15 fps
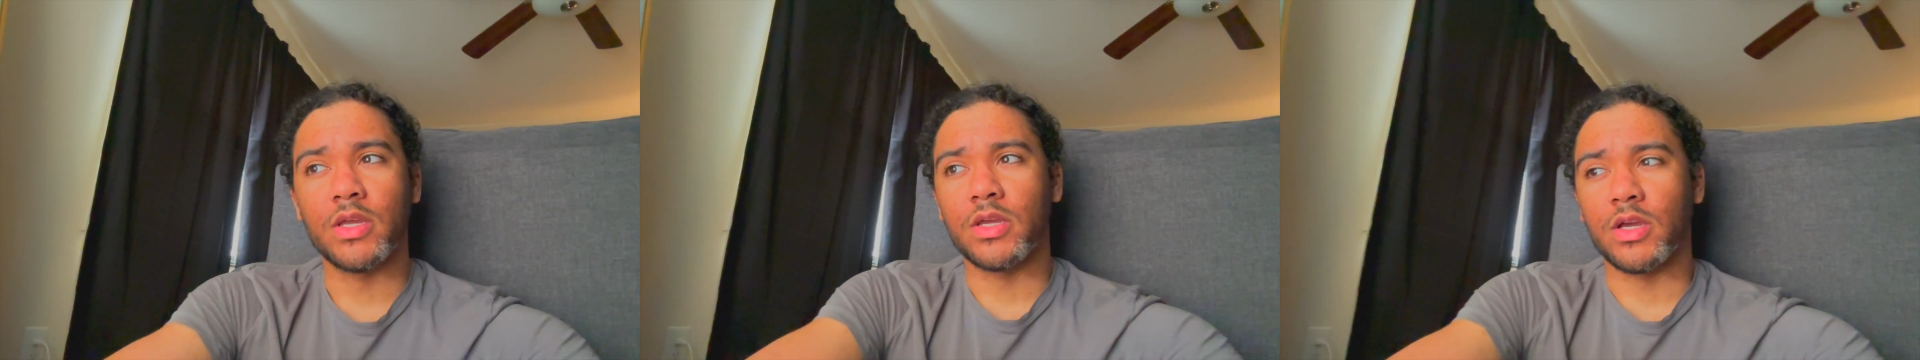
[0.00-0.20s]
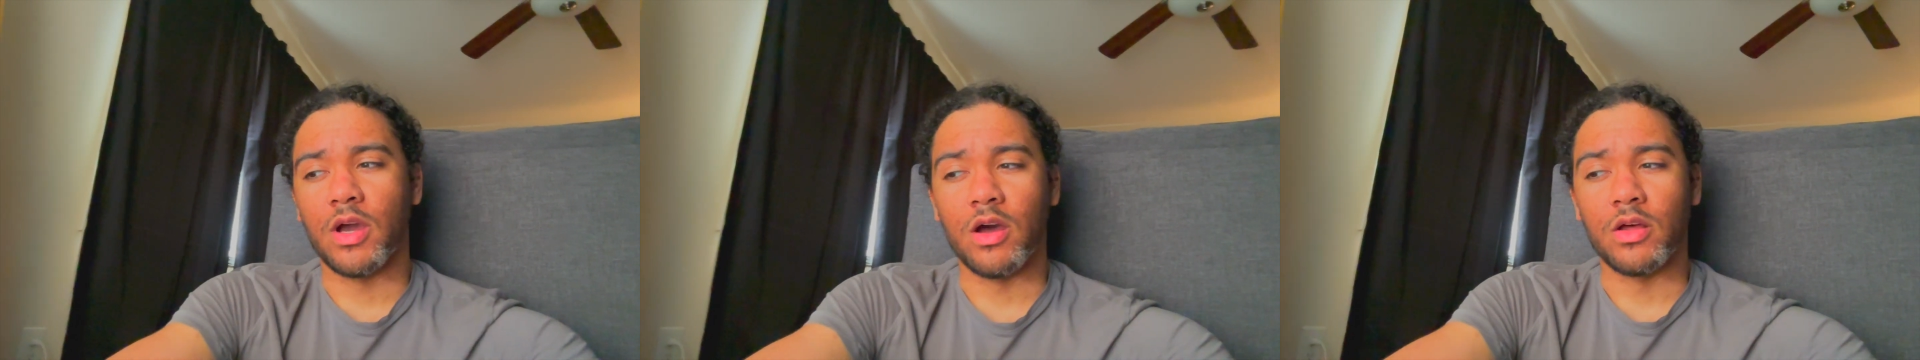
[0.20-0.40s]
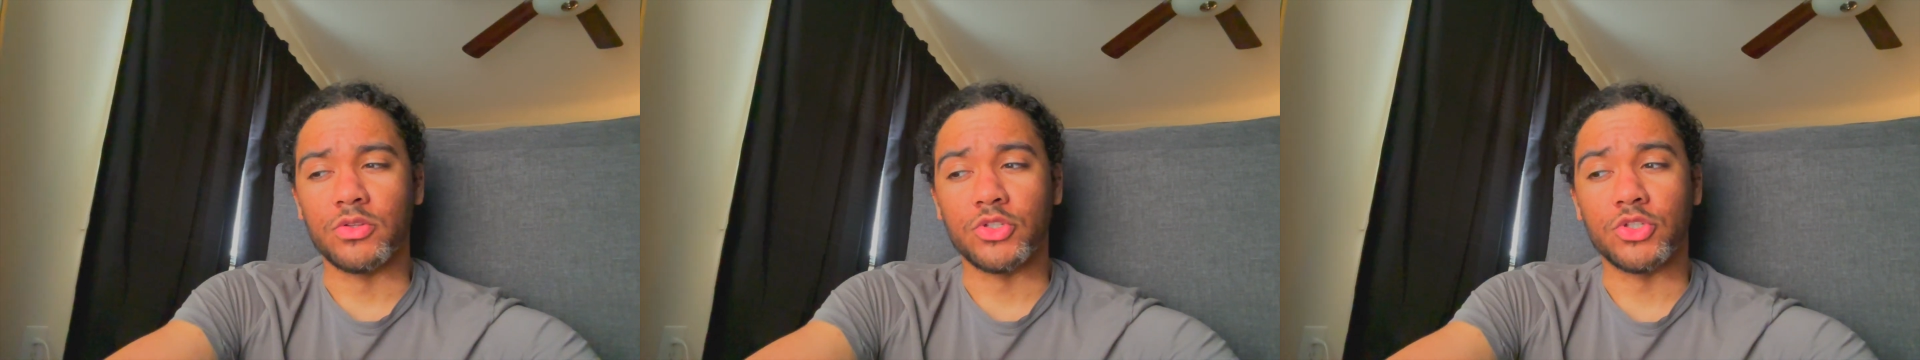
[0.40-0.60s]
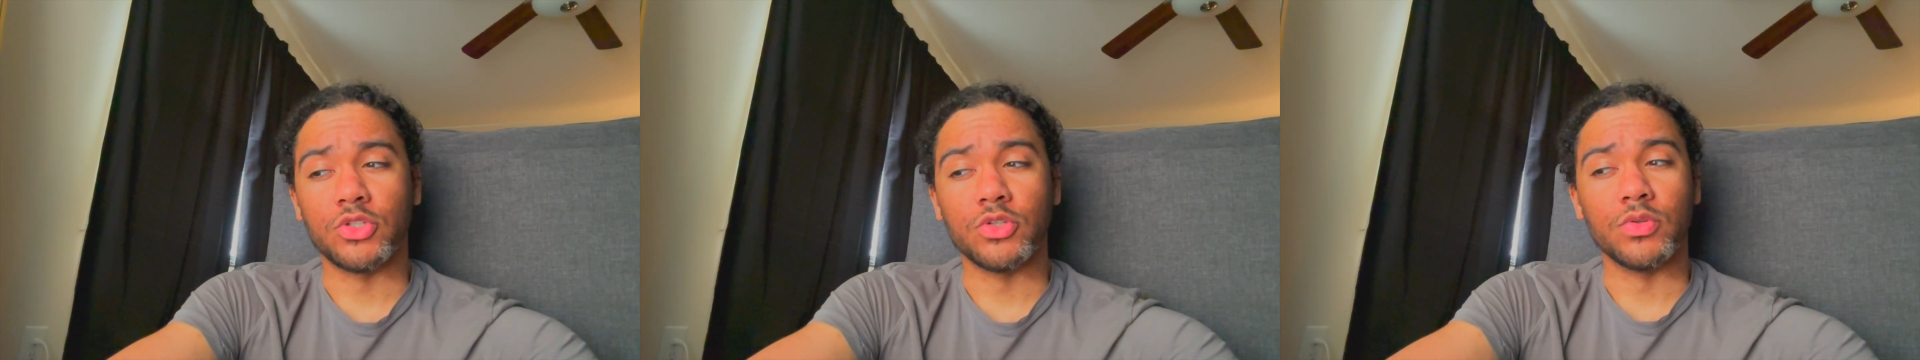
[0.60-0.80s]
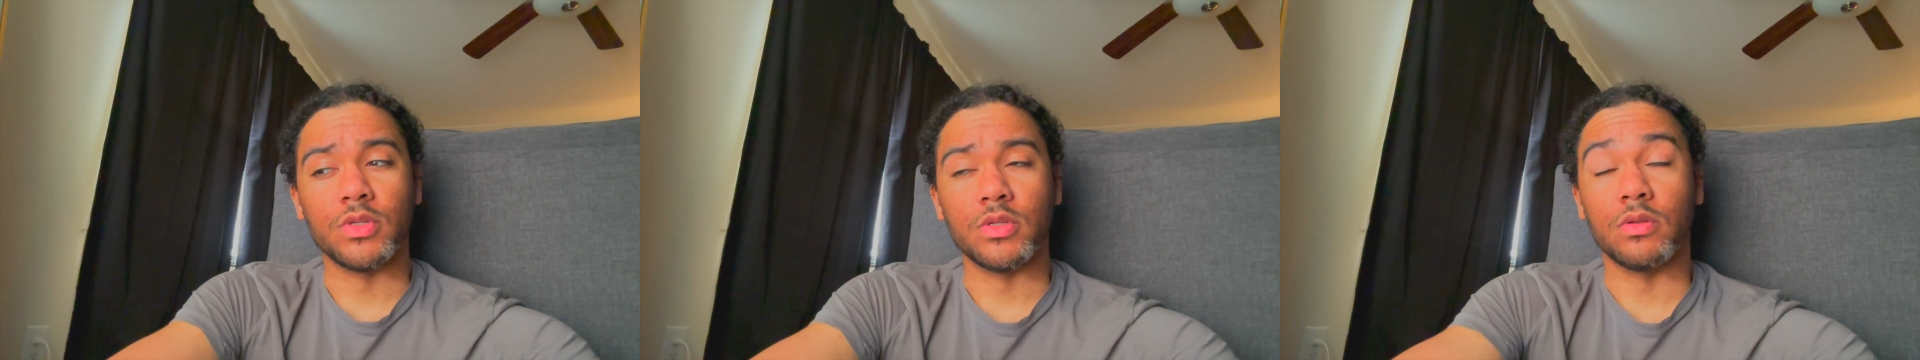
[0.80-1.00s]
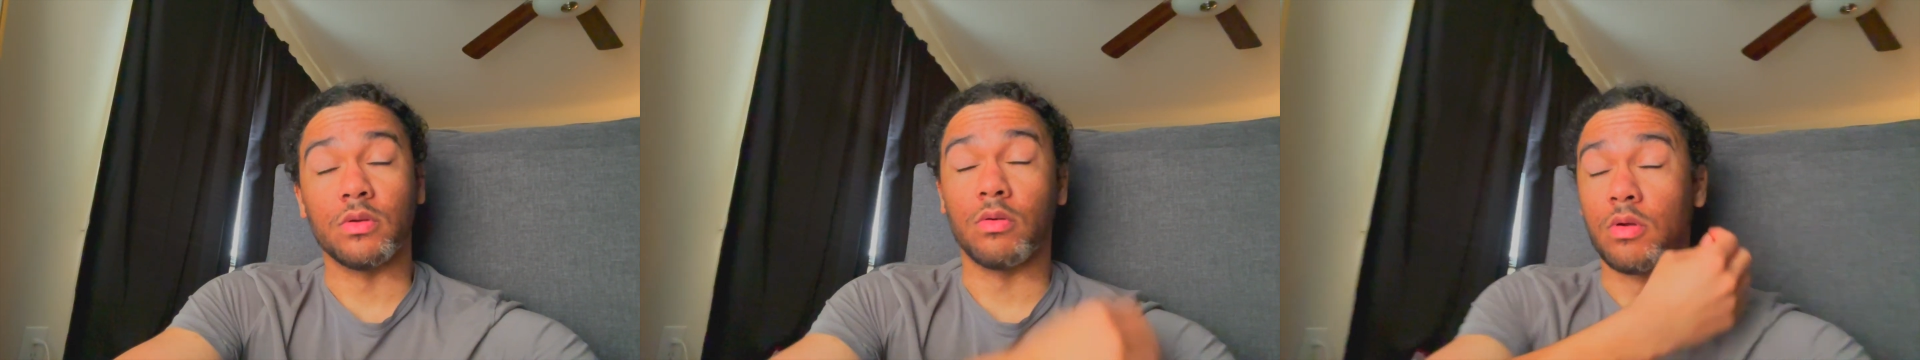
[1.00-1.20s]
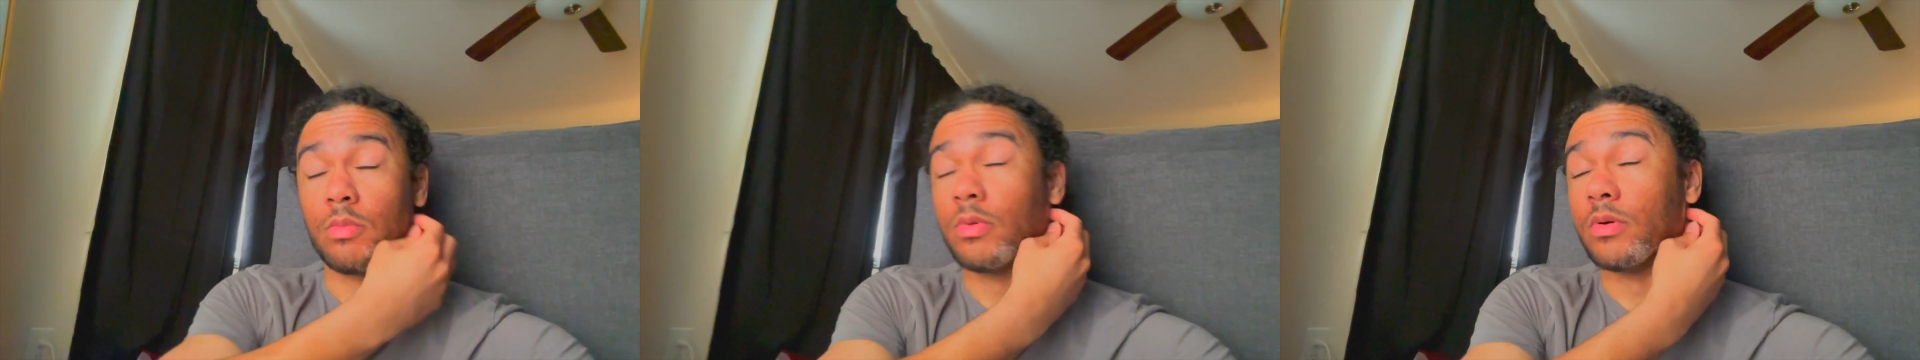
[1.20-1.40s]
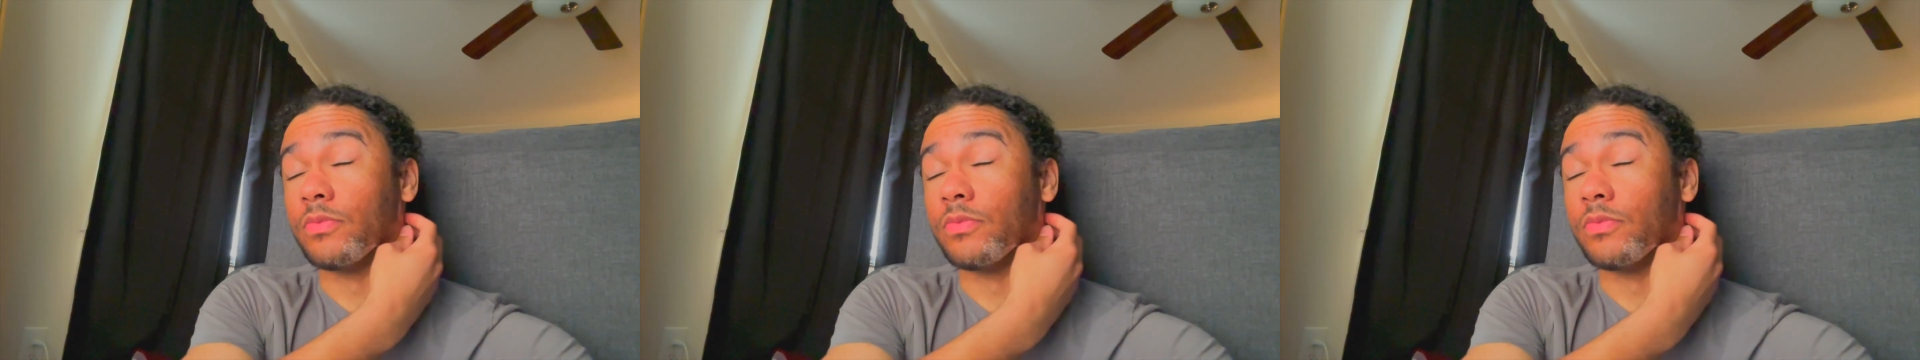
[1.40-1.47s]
college student, or I'm a